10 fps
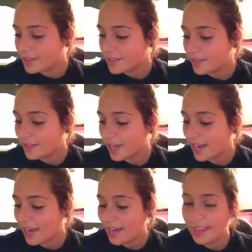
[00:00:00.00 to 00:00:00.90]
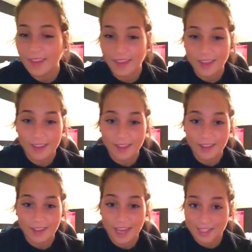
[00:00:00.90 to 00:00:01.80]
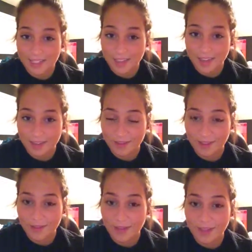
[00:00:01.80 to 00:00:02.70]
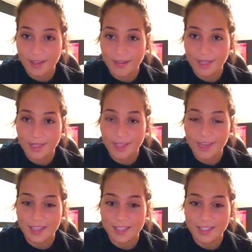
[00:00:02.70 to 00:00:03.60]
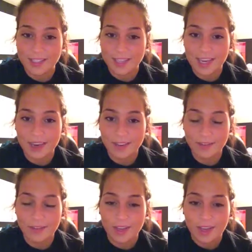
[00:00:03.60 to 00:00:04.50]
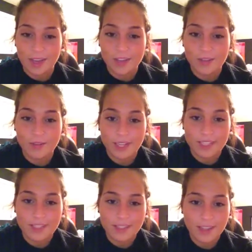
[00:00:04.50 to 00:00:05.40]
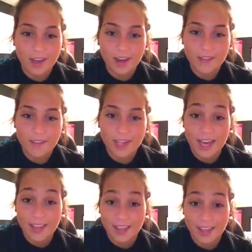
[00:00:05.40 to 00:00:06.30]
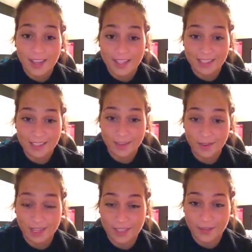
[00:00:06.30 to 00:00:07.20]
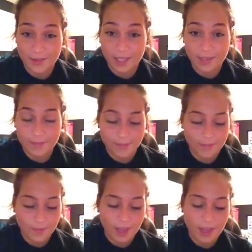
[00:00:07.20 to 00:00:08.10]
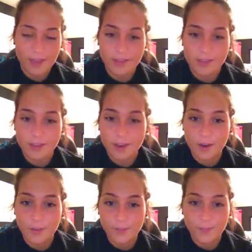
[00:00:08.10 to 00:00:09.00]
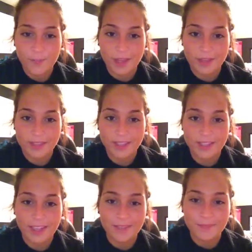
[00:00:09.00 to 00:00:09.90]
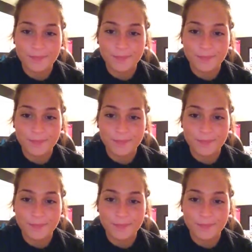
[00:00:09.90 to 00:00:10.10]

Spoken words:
So yeah, I think class has gone really well, and I'm excited to see how the rest of the online classes go next week. And so I'll see you then.